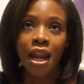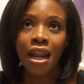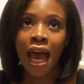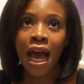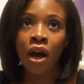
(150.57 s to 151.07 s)

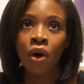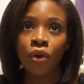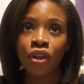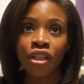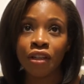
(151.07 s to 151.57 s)

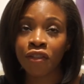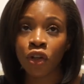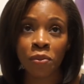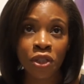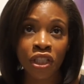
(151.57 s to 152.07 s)
Now, the
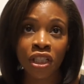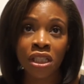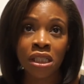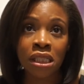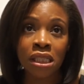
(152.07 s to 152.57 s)
different
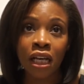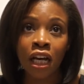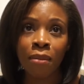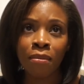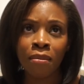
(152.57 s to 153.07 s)
options,
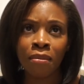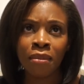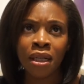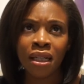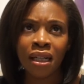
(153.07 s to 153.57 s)
I
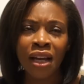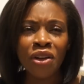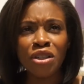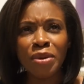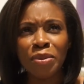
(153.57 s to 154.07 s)

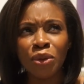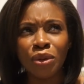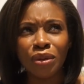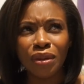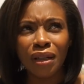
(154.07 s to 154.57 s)
know some
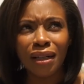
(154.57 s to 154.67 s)
people,